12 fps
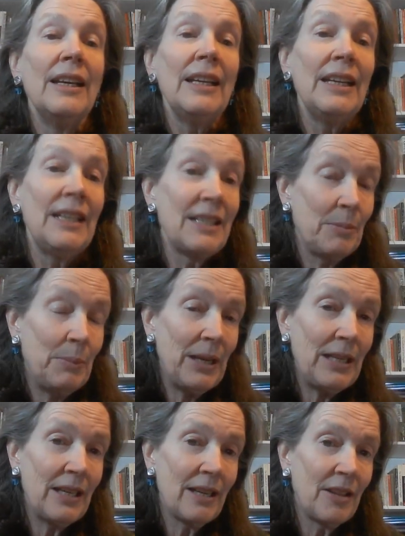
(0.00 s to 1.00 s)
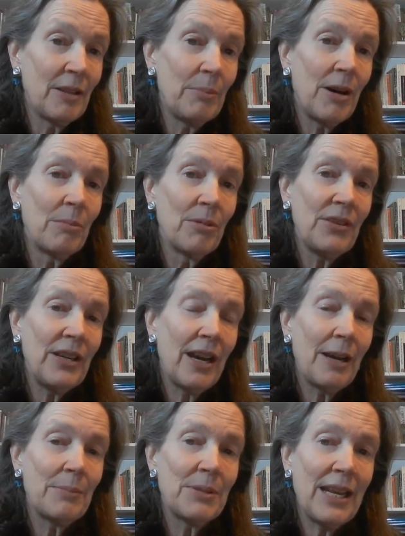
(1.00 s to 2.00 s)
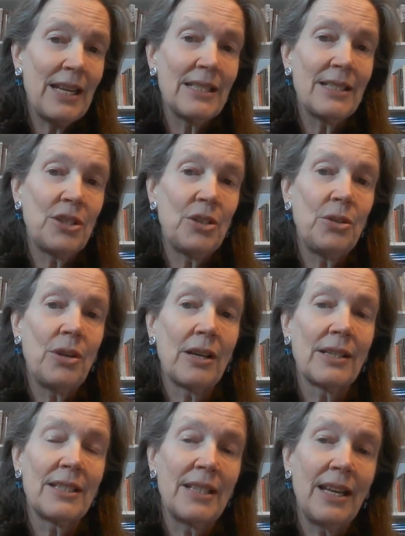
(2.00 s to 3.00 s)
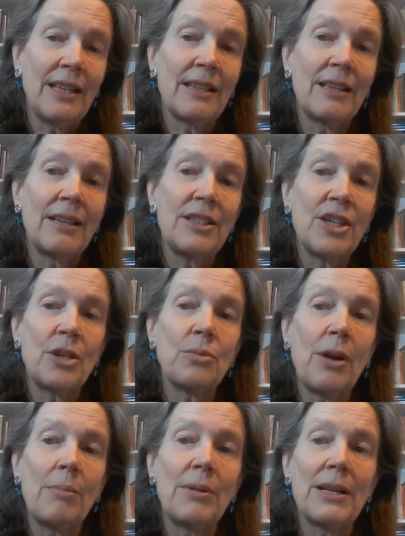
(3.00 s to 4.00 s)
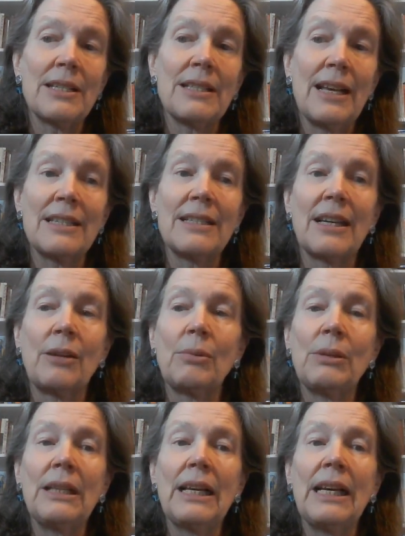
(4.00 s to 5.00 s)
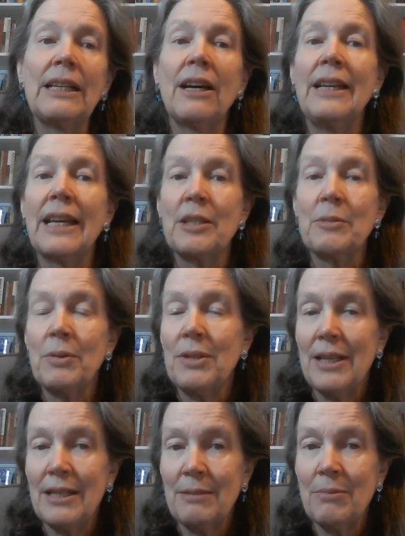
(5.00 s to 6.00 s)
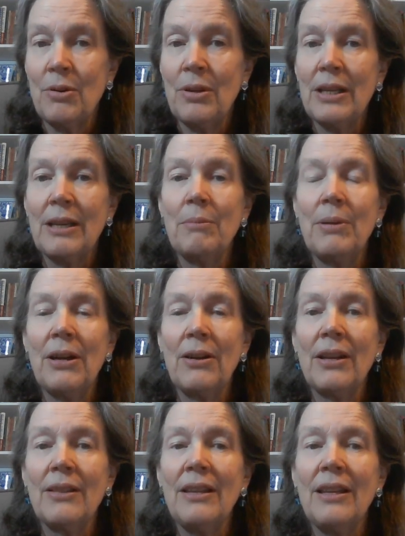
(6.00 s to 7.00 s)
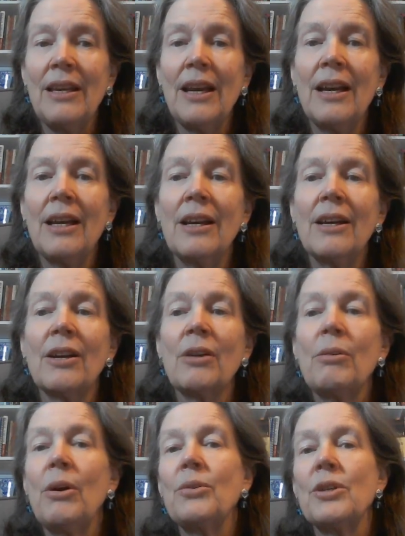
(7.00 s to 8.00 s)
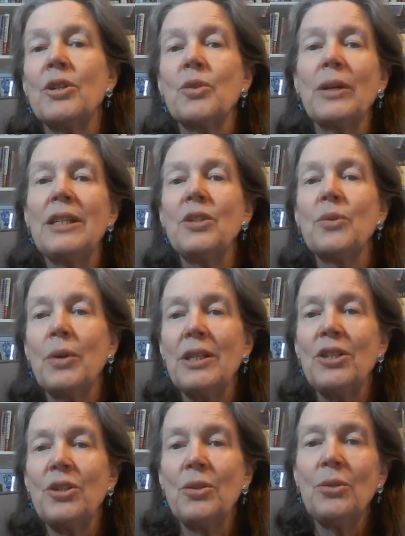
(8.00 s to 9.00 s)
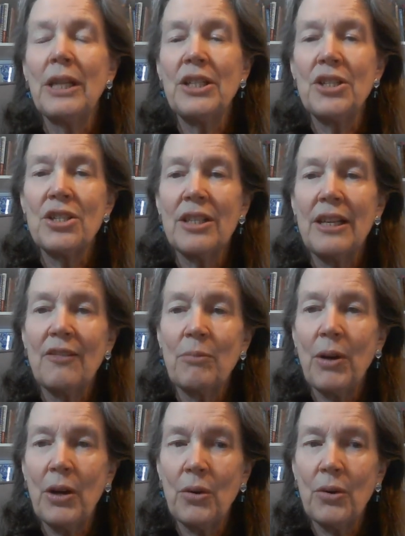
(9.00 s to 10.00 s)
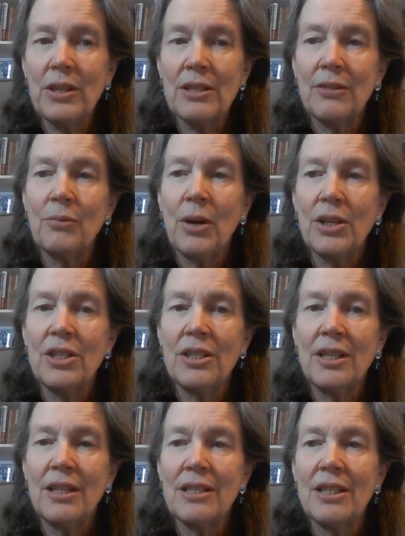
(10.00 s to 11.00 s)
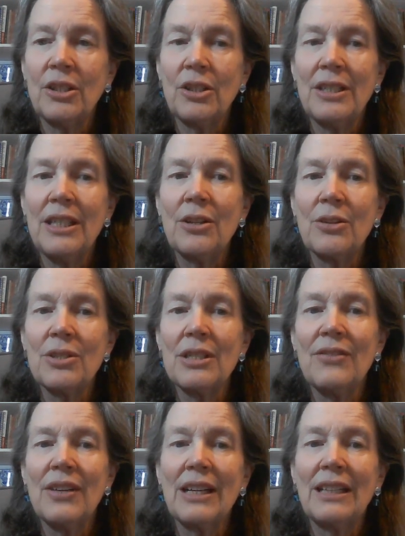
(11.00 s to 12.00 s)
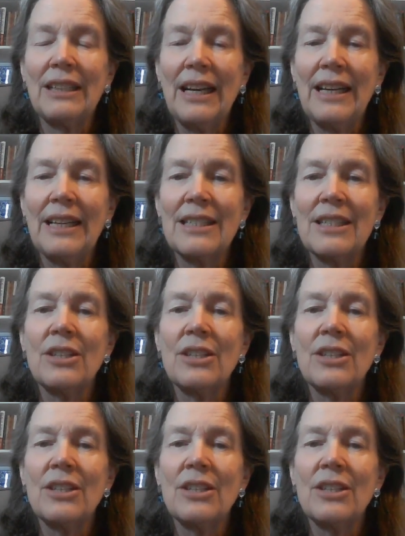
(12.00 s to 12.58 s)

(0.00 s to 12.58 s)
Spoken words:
In his opinion on the Palmer v. Hobbs case issued August 10th, Judge Robert S. Lasnik relied on expert testimony comparing the, quote, 2022 legislative priorities of Washington's Latino Civic Alliance